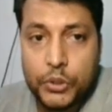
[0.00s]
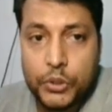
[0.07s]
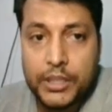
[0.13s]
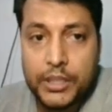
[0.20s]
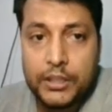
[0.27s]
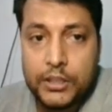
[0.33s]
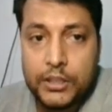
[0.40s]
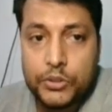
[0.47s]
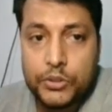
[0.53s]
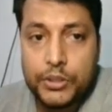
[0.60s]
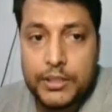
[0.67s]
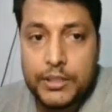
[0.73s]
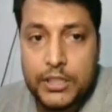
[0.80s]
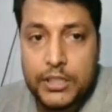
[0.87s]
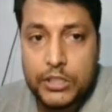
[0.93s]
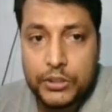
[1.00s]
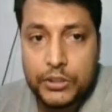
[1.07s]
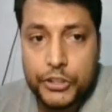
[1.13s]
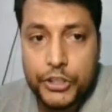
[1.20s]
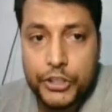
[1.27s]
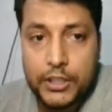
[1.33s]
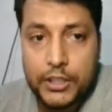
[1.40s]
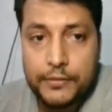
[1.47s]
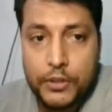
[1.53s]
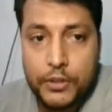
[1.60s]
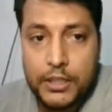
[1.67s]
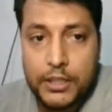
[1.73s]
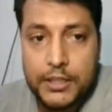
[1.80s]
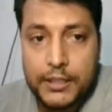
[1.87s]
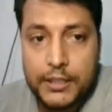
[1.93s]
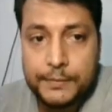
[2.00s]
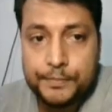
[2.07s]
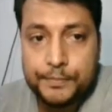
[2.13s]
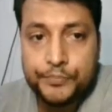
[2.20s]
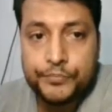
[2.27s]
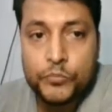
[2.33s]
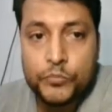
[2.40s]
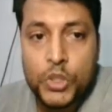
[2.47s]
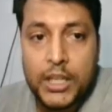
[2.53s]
Okay, so this is tertiary follicle,